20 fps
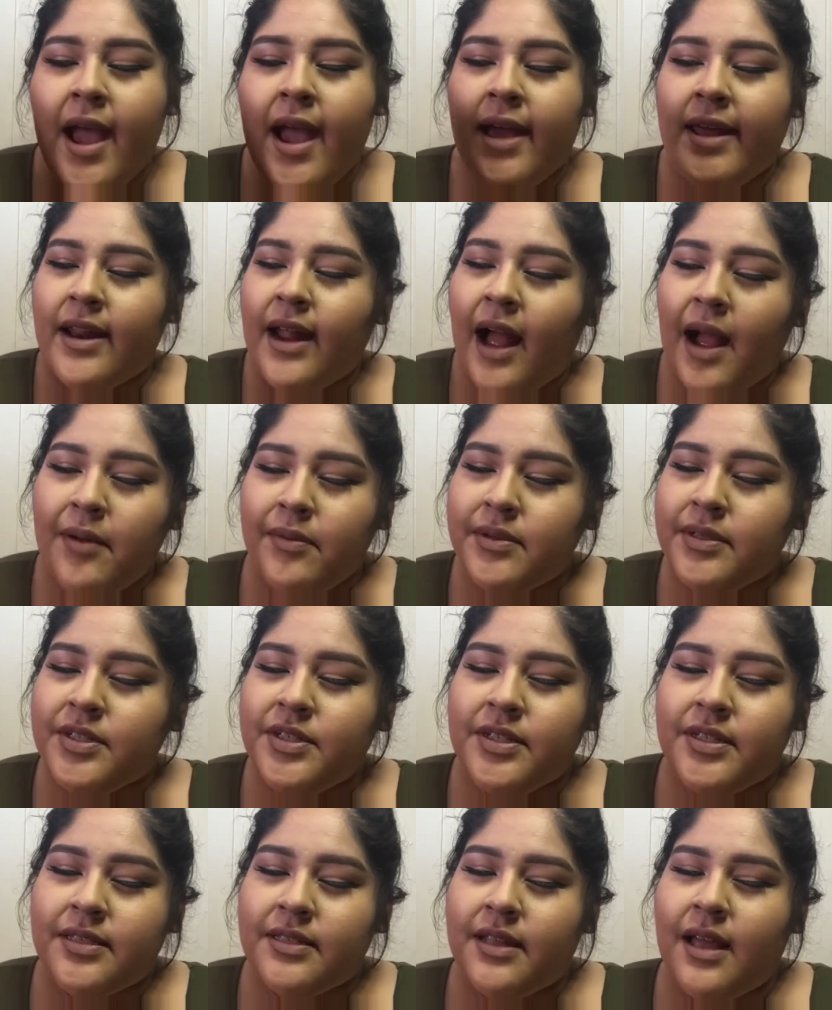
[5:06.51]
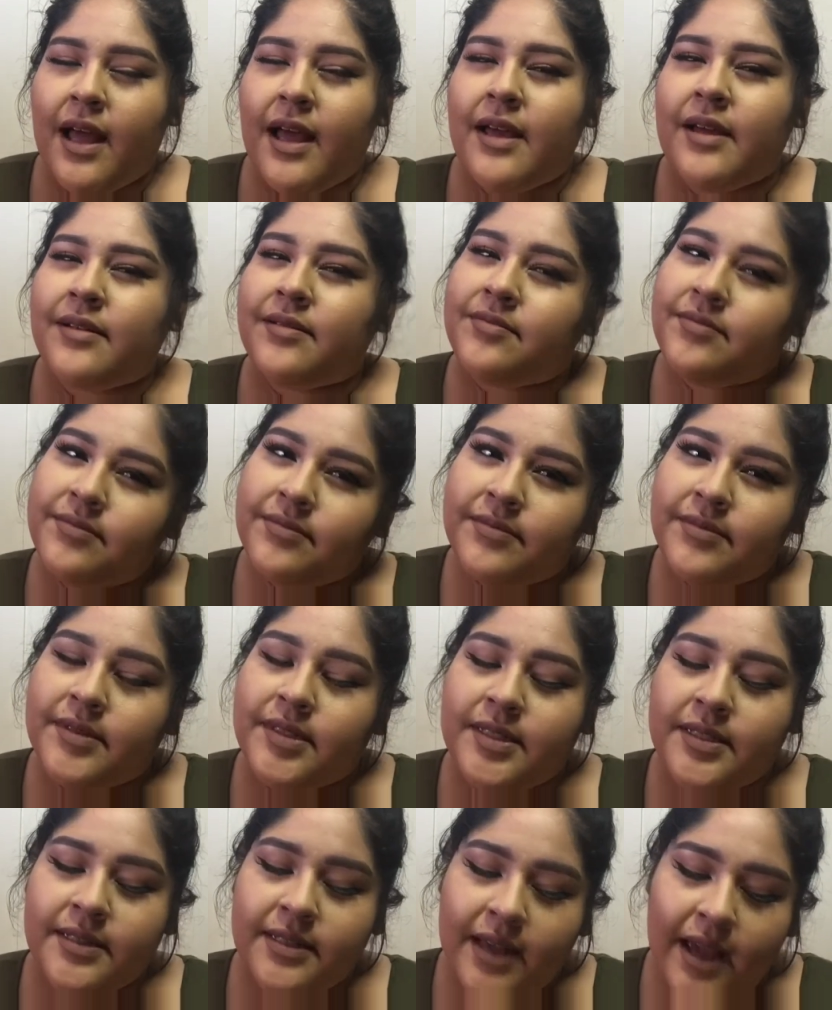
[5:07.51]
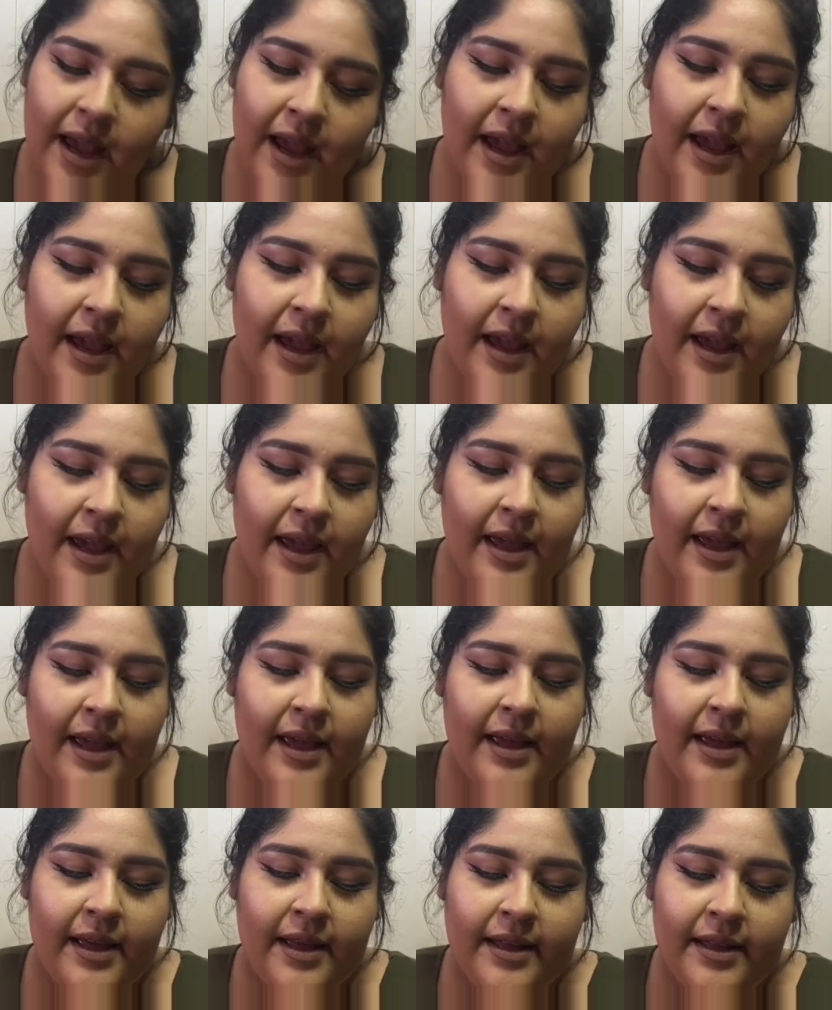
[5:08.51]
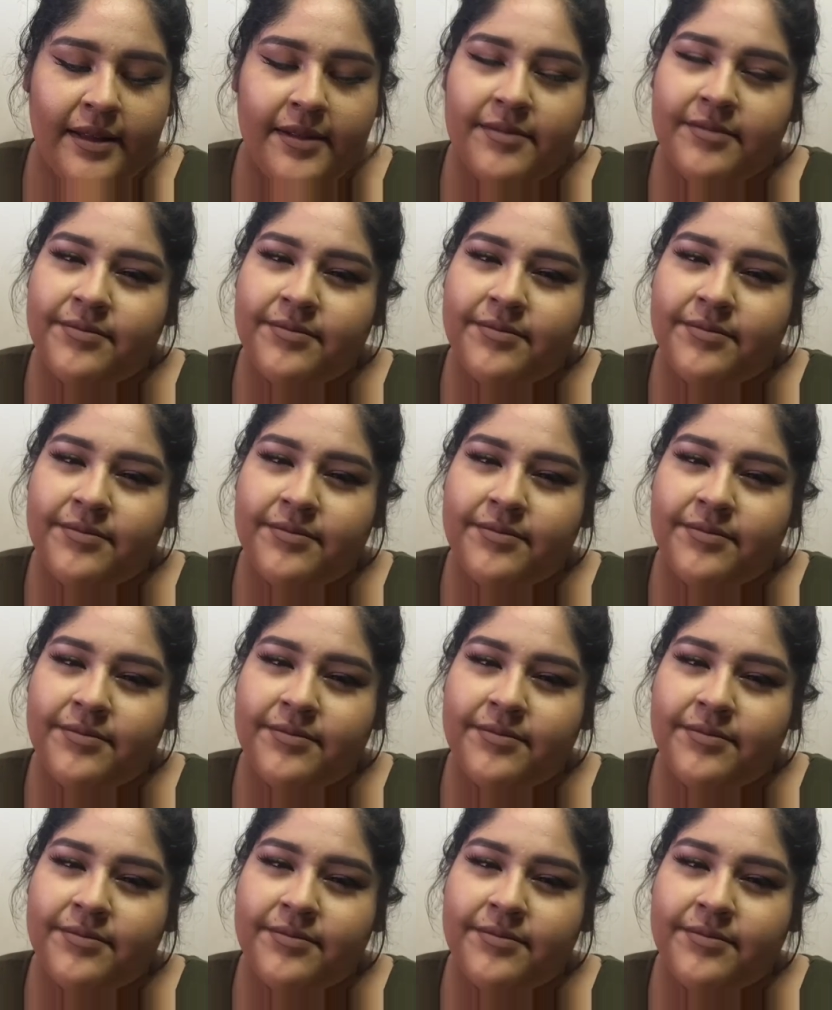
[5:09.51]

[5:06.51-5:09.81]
and I was just like, dang.